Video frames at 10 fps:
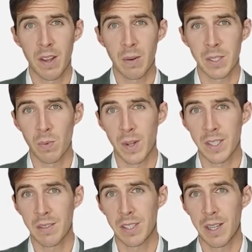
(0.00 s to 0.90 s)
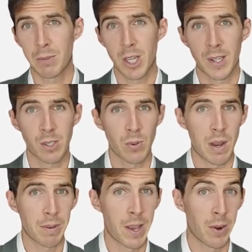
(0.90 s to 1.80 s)
there is a risk of subjects
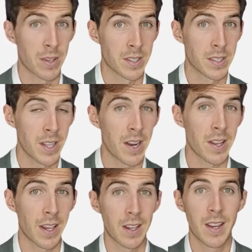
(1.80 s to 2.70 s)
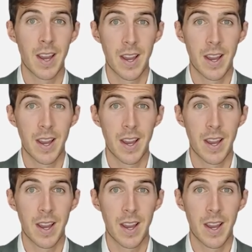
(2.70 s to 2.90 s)
dropping out of the study,